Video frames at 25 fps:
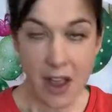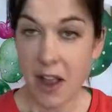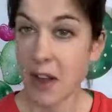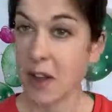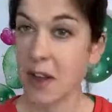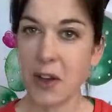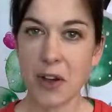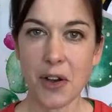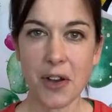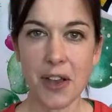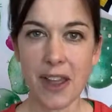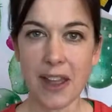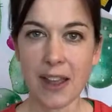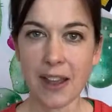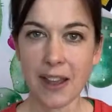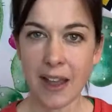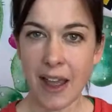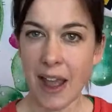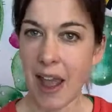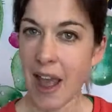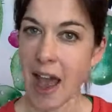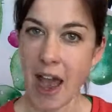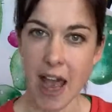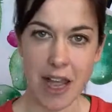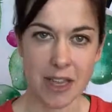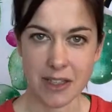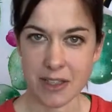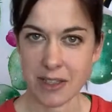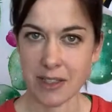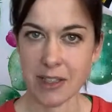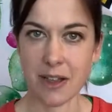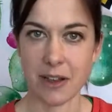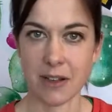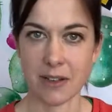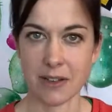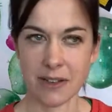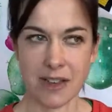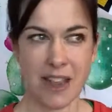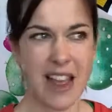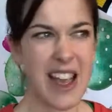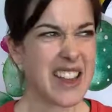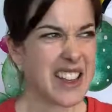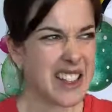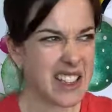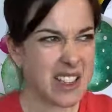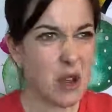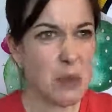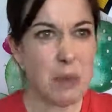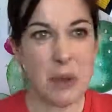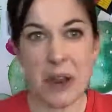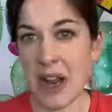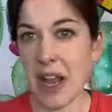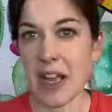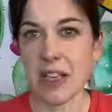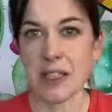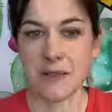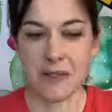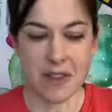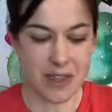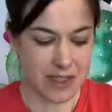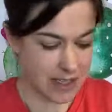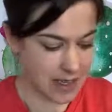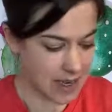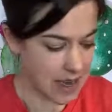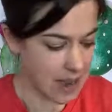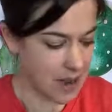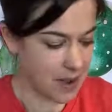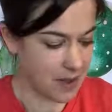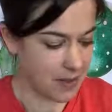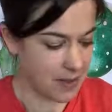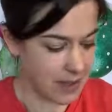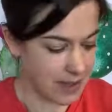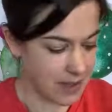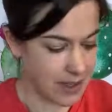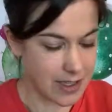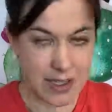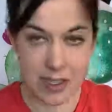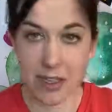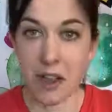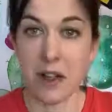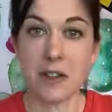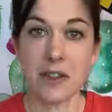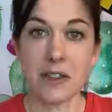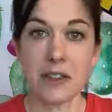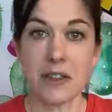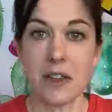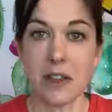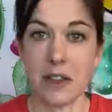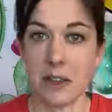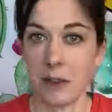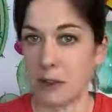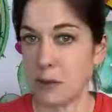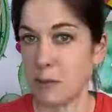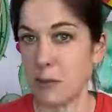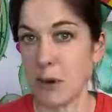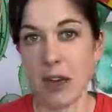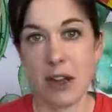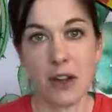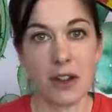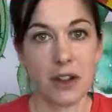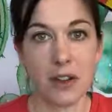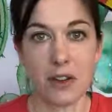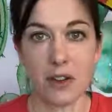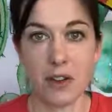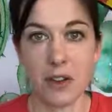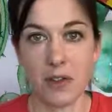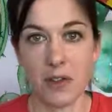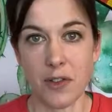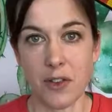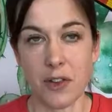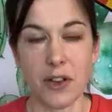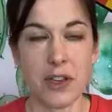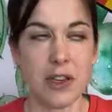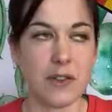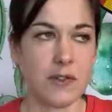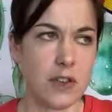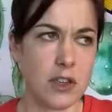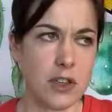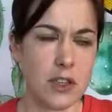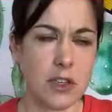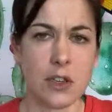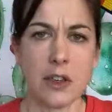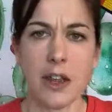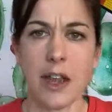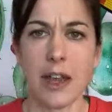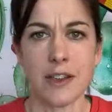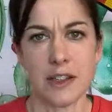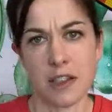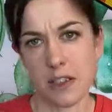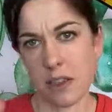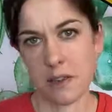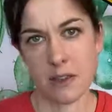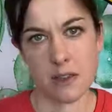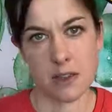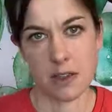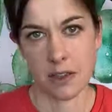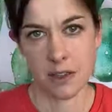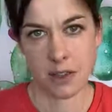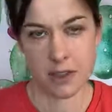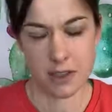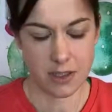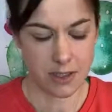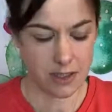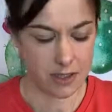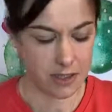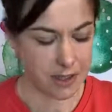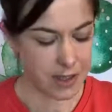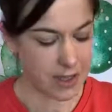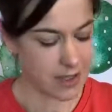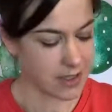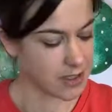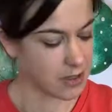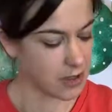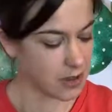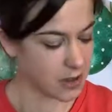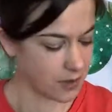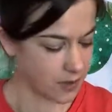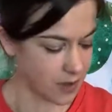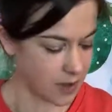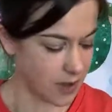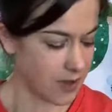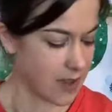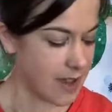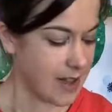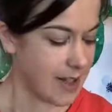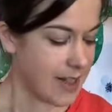Looking at salt. I just thought it'd be nice for you to know that the salt that you sprinkle on your food, if you do that, children, you shouldn't do that. It's not good for you.